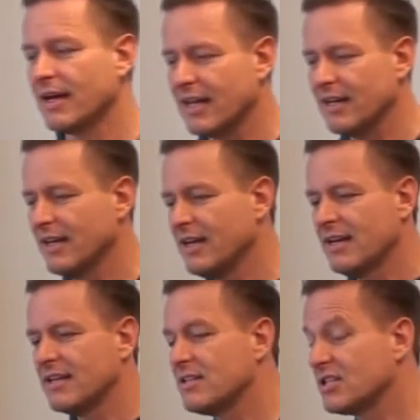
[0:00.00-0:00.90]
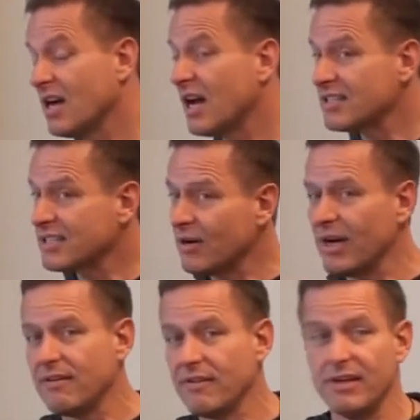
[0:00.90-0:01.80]
Again, This is not
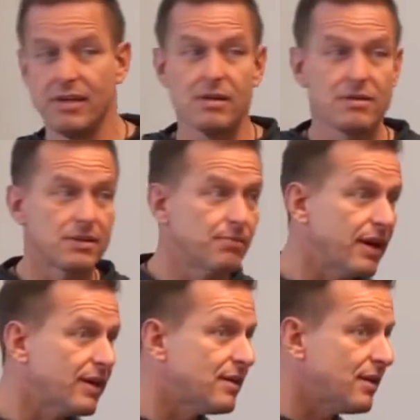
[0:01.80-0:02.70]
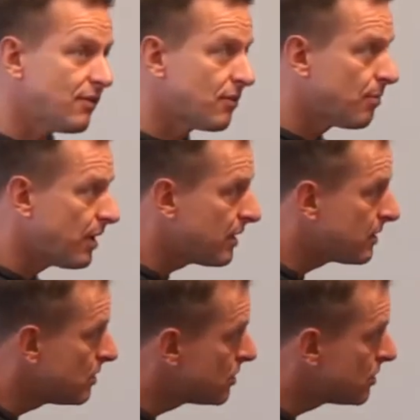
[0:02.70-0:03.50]
so heavily used in practice, but